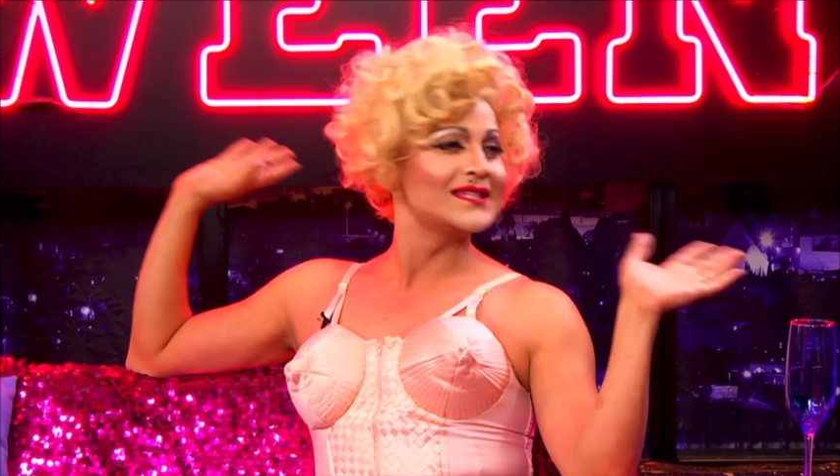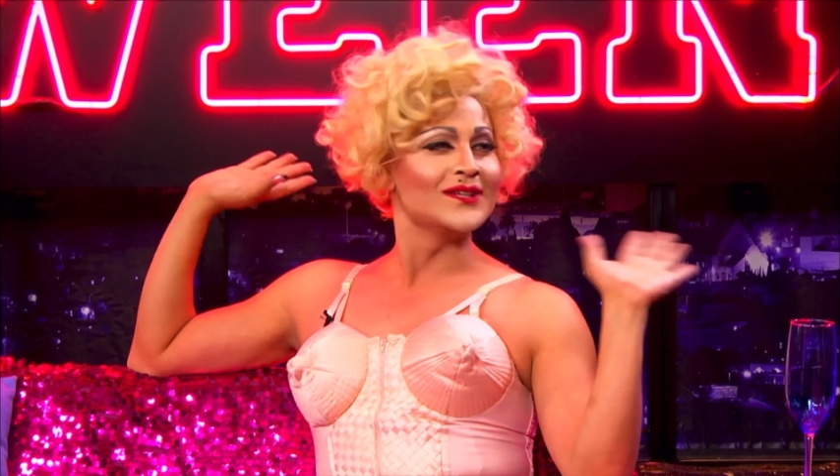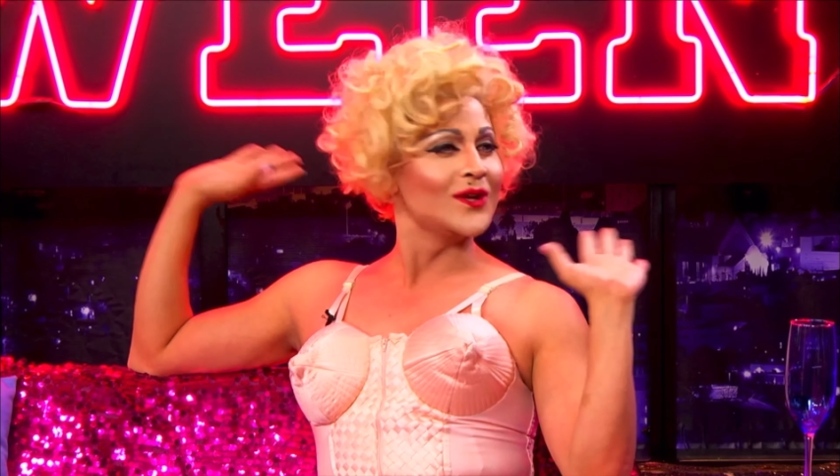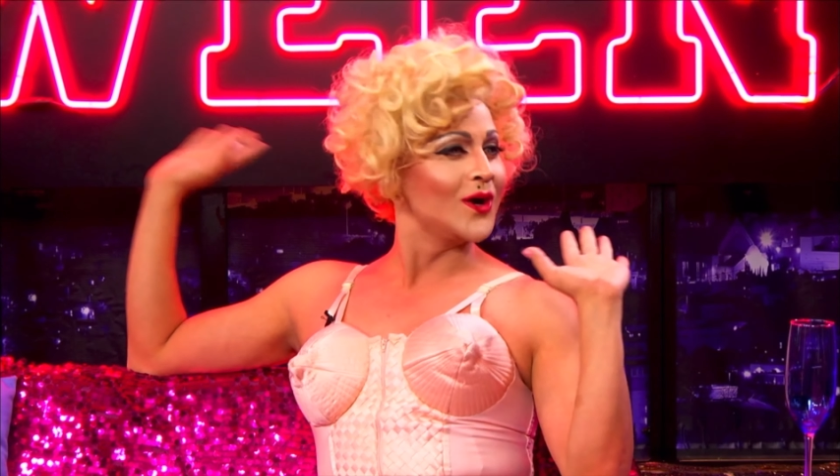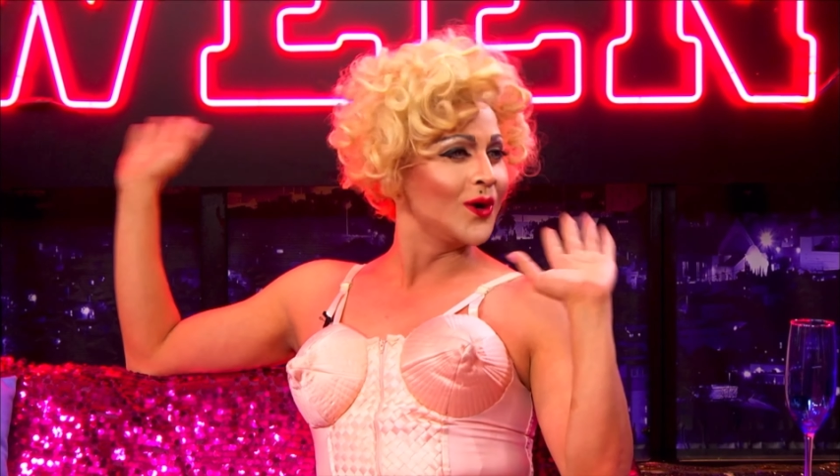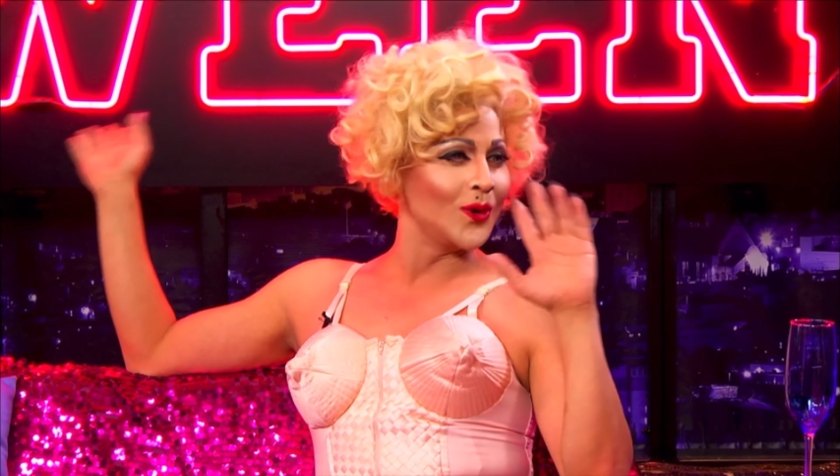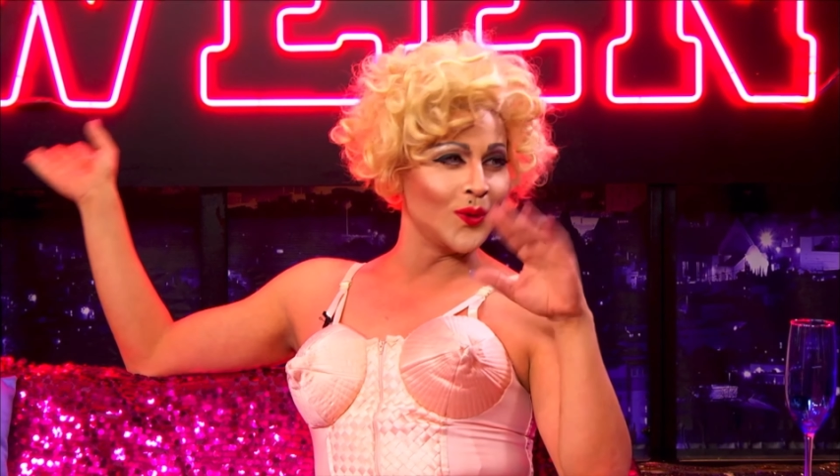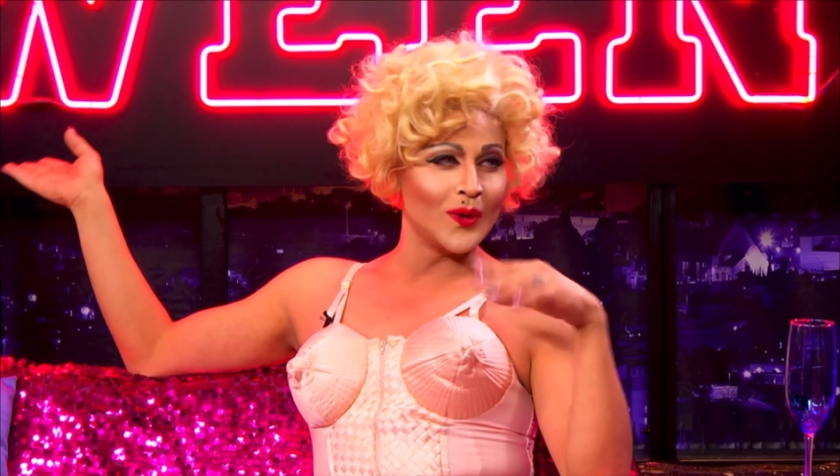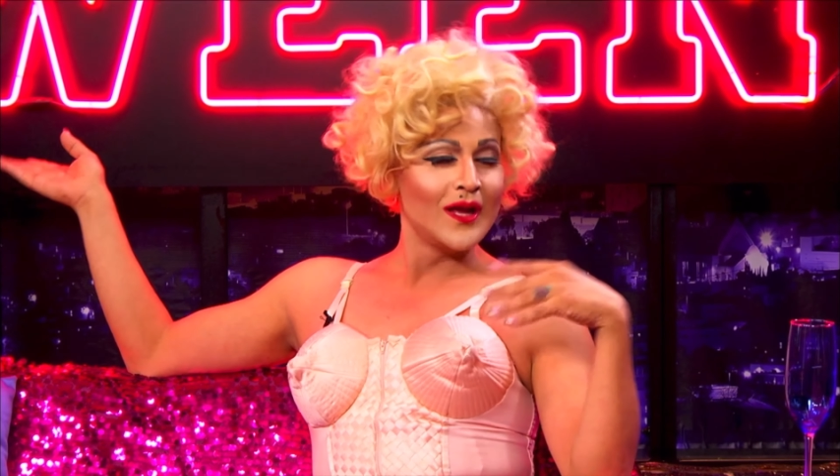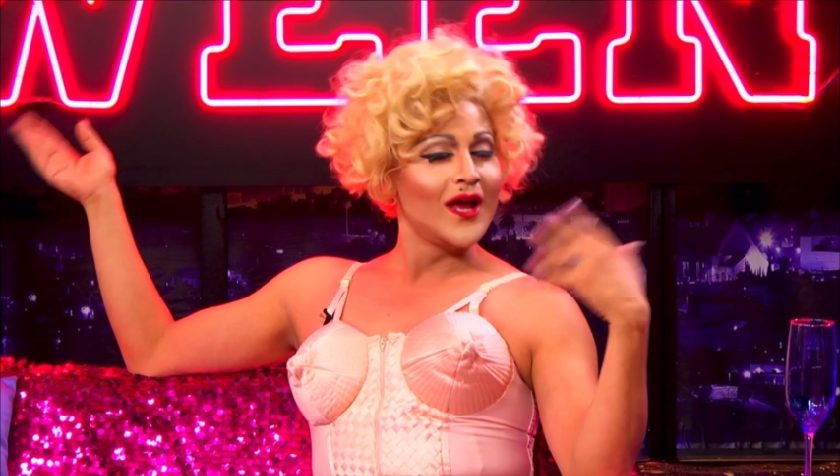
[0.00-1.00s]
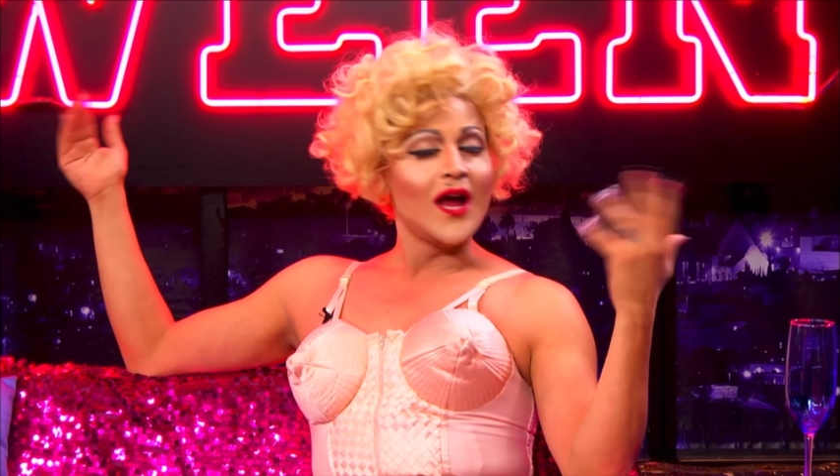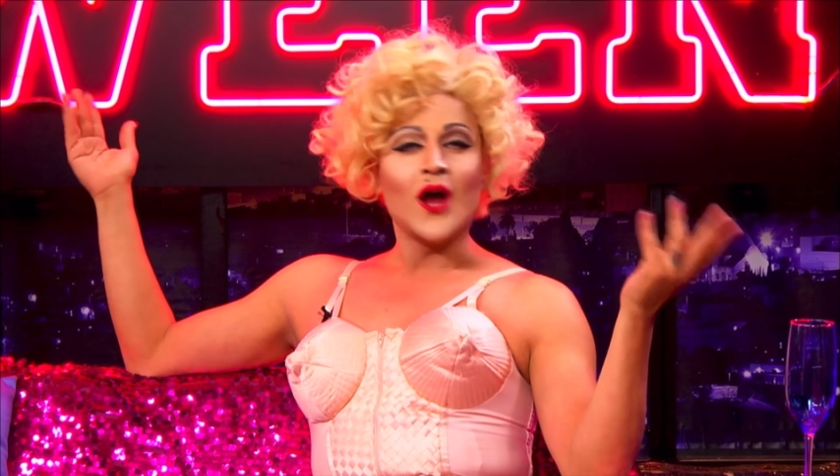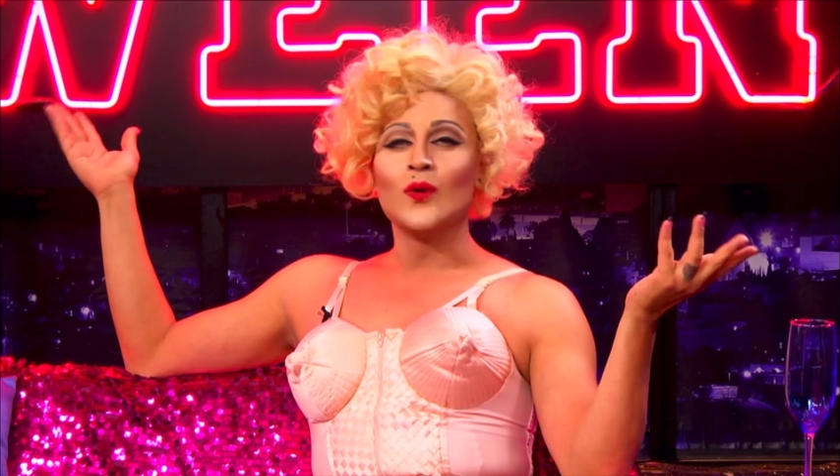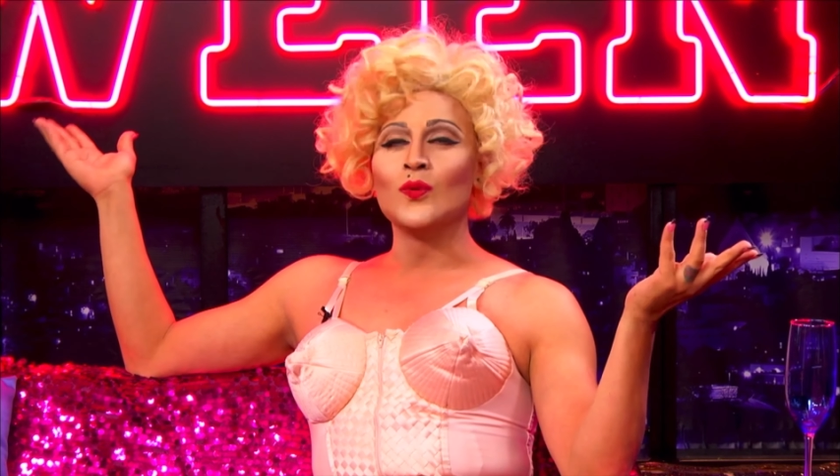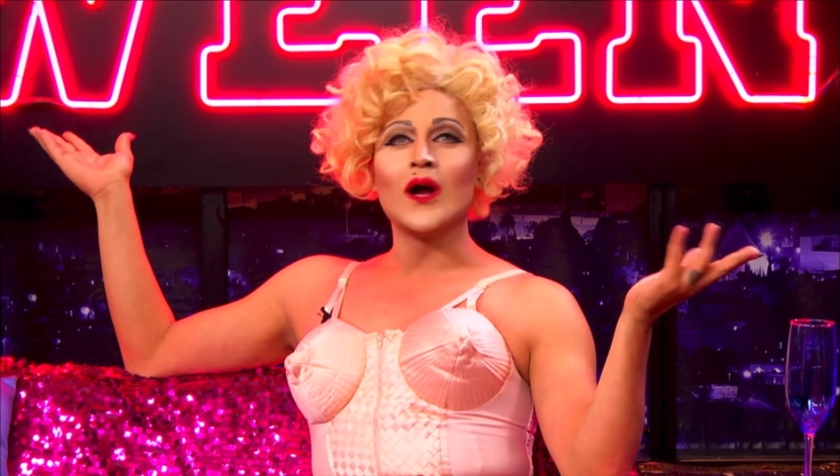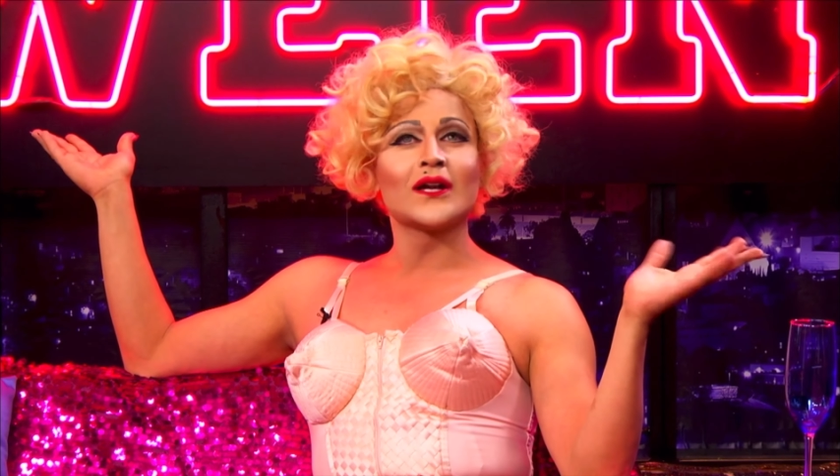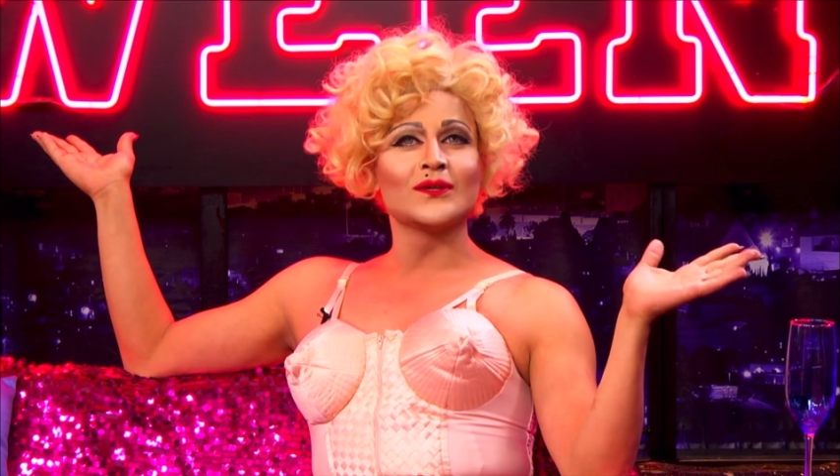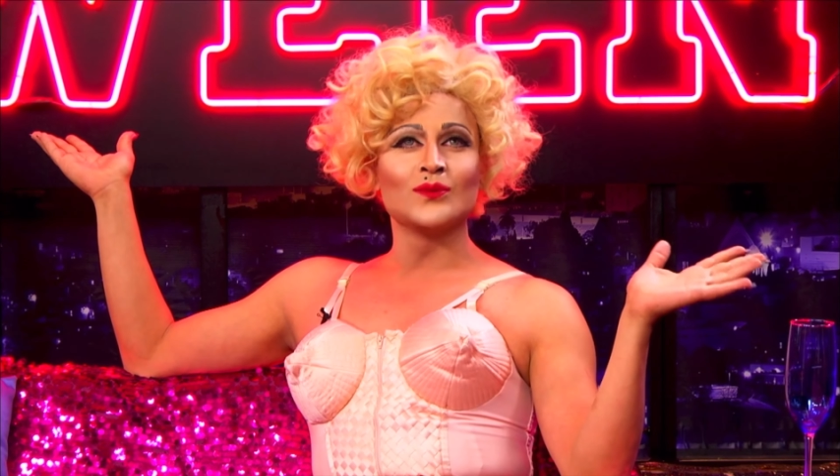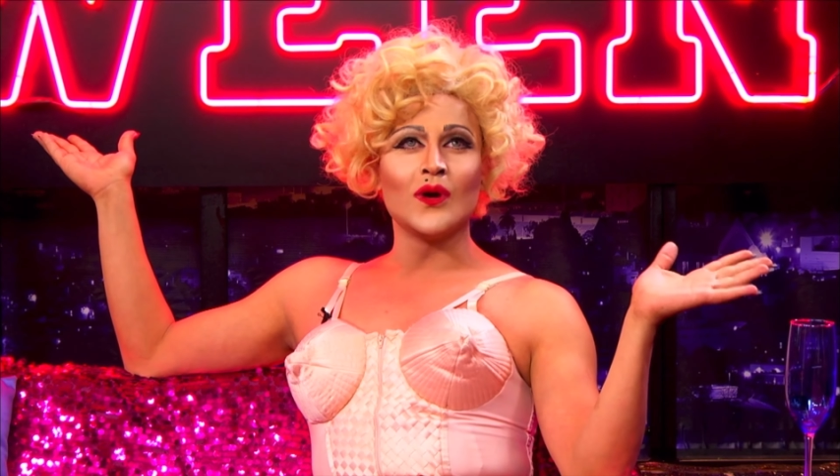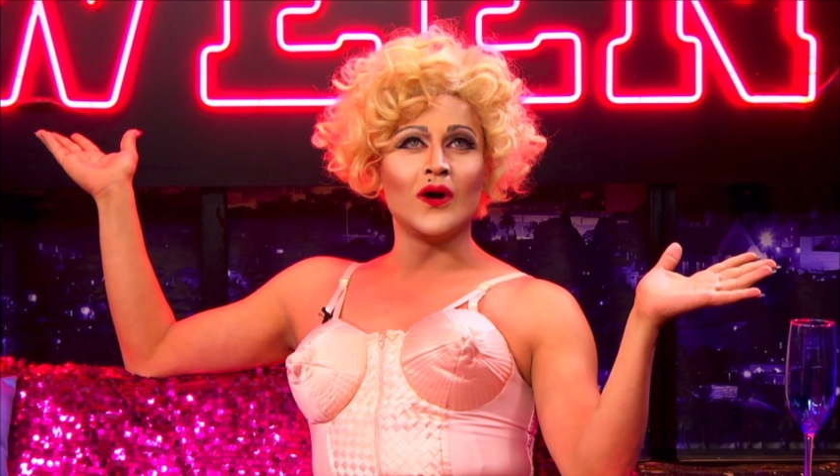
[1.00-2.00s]
you know, rock
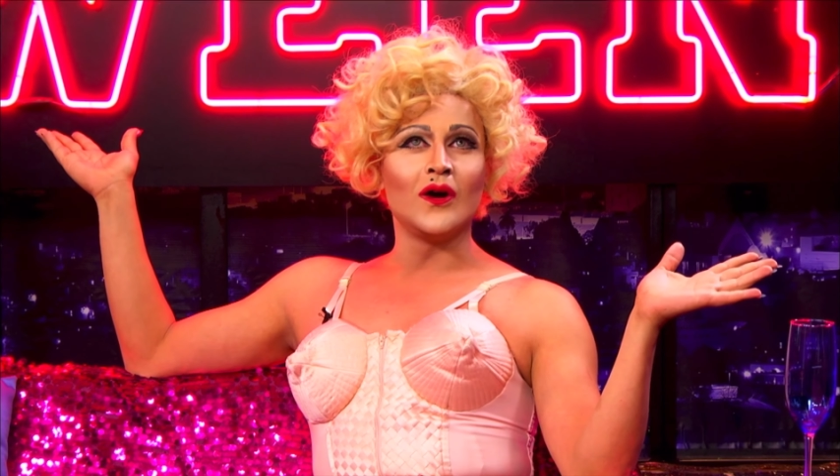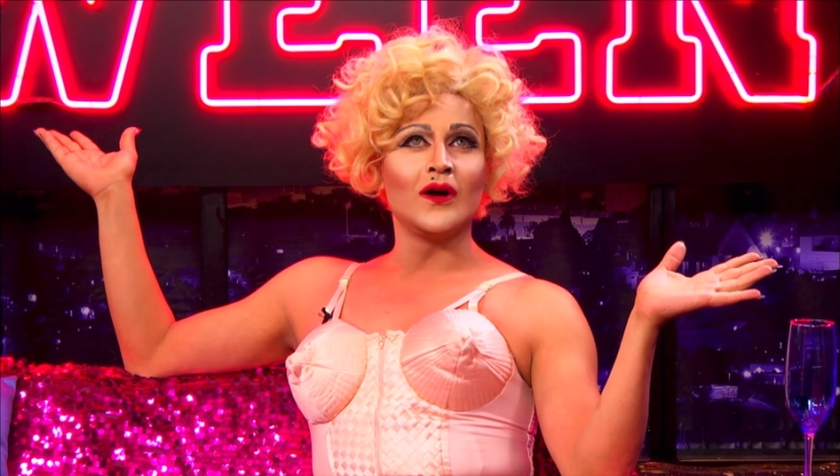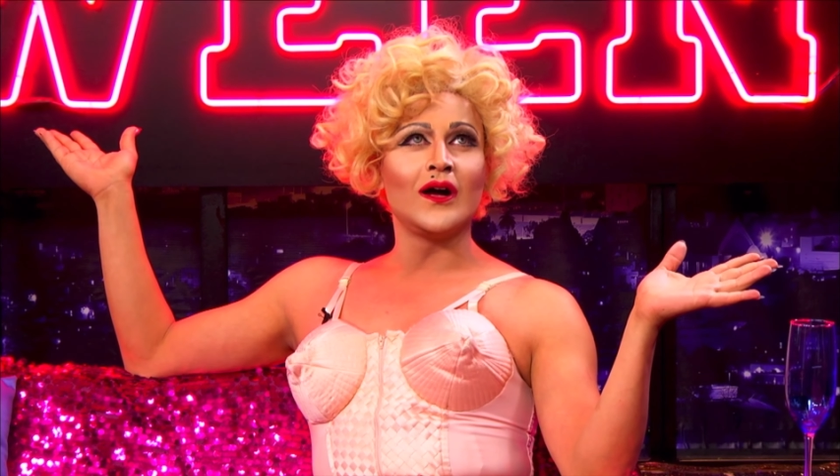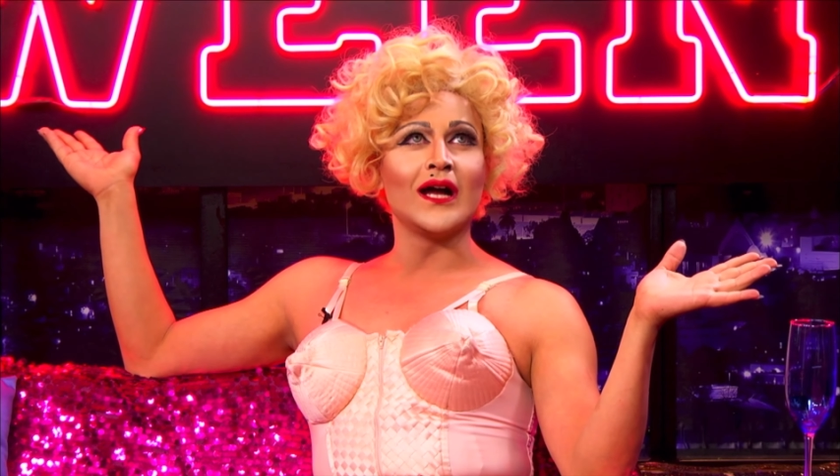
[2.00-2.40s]
and roll.